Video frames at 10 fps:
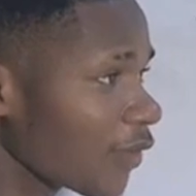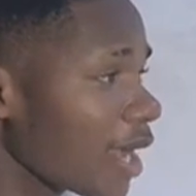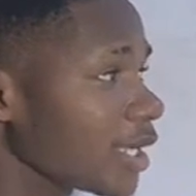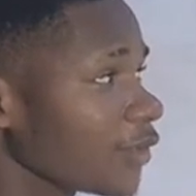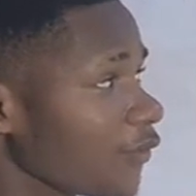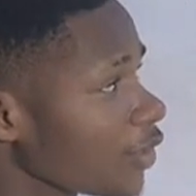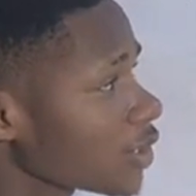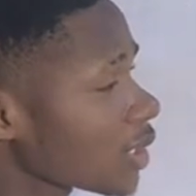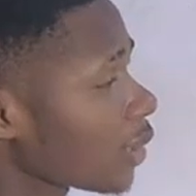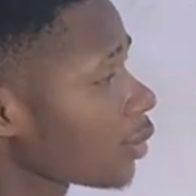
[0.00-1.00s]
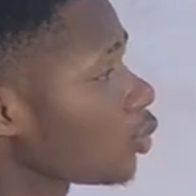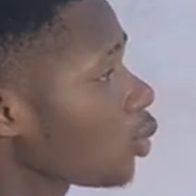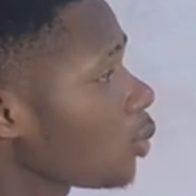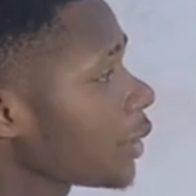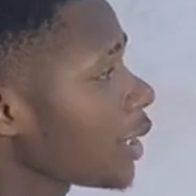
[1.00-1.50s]
Phi is the phase
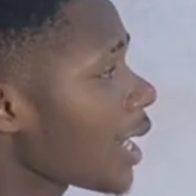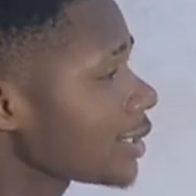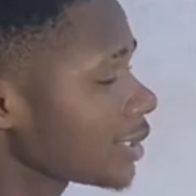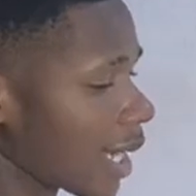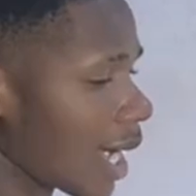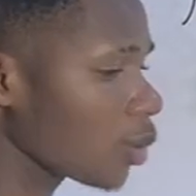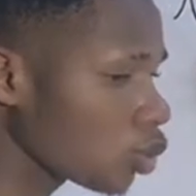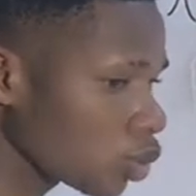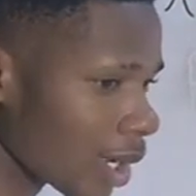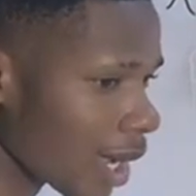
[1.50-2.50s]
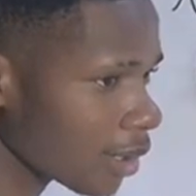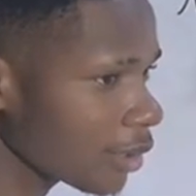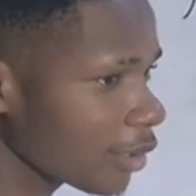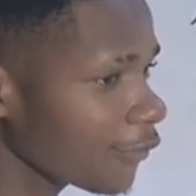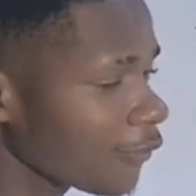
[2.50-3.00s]
angle, omega is the
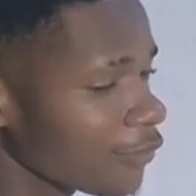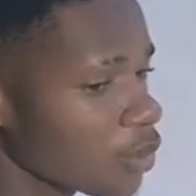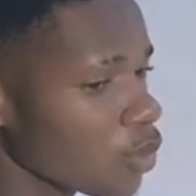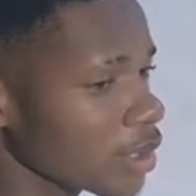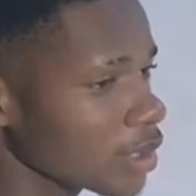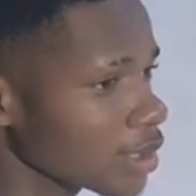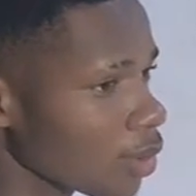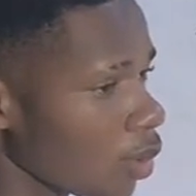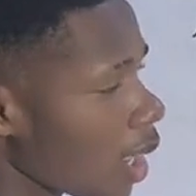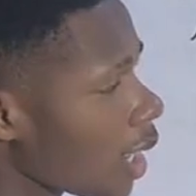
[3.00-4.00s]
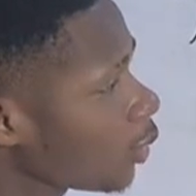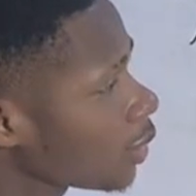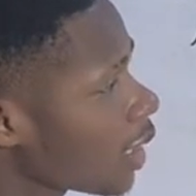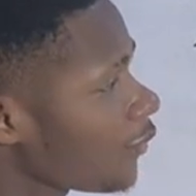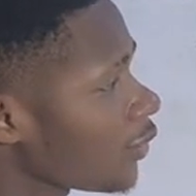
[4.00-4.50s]
angular frequency or
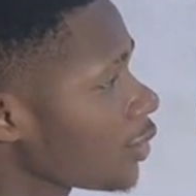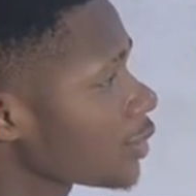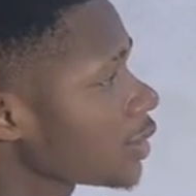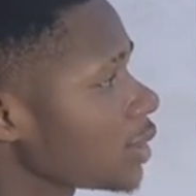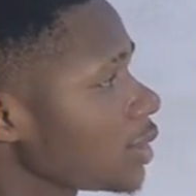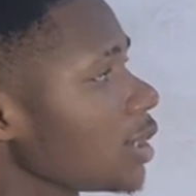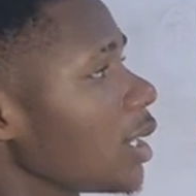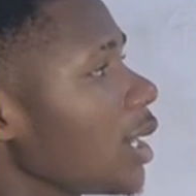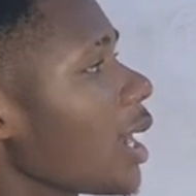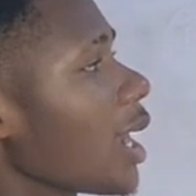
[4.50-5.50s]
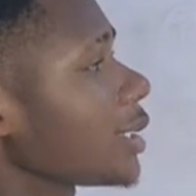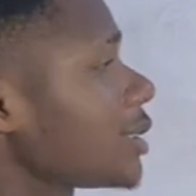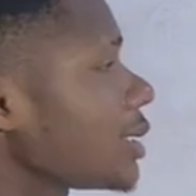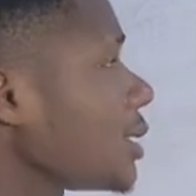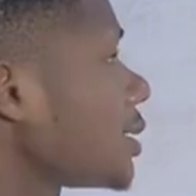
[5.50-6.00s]
angular velocity,
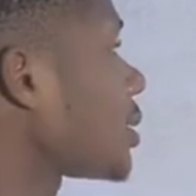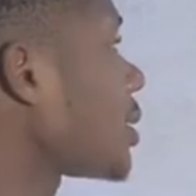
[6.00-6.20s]
and t is